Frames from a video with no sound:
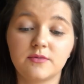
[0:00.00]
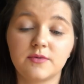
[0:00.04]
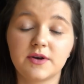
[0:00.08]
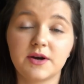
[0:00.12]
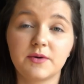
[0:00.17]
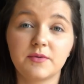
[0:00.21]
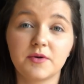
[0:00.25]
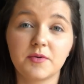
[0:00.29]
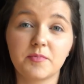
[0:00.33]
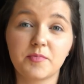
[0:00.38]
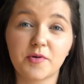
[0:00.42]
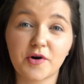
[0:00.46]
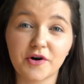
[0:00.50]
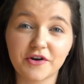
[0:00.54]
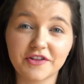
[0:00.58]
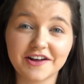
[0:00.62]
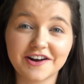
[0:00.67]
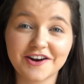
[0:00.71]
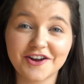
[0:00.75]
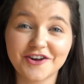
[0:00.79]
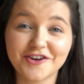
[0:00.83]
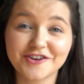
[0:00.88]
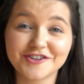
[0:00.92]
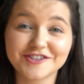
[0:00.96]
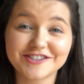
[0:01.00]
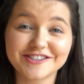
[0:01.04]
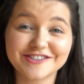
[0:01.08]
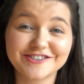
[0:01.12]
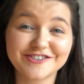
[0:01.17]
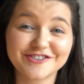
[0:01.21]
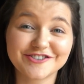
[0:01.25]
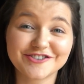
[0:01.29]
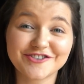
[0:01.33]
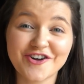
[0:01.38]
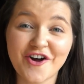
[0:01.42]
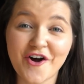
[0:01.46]
When I want to borrow their clothes, it
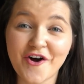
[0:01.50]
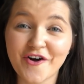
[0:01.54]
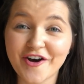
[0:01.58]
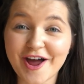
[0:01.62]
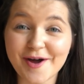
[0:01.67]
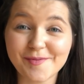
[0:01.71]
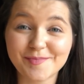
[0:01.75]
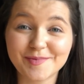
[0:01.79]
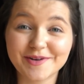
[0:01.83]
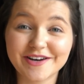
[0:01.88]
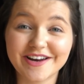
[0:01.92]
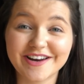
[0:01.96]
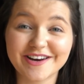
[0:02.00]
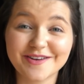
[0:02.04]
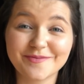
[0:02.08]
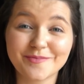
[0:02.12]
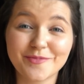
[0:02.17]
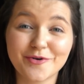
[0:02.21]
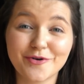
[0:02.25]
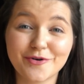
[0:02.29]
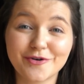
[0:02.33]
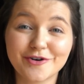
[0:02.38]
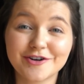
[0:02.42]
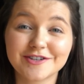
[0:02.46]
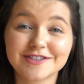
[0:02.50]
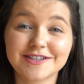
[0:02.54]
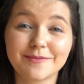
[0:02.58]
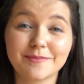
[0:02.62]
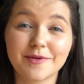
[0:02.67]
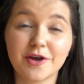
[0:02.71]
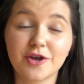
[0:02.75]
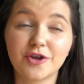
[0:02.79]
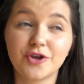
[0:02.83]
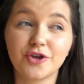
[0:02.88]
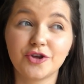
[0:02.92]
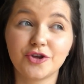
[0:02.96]
just can't happen anymore because
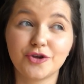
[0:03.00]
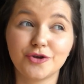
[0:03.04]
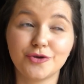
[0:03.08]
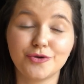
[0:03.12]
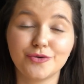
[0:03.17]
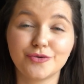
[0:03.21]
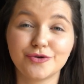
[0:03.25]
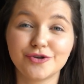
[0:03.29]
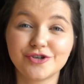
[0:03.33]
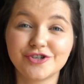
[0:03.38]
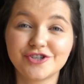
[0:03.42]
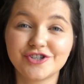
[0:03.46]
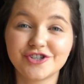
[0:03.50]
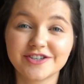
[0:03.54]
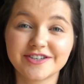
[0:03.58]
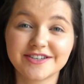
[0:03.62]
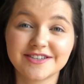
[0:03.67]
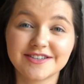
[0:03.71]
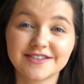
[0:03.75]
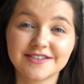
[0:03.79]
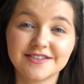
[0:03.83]
I'm huge.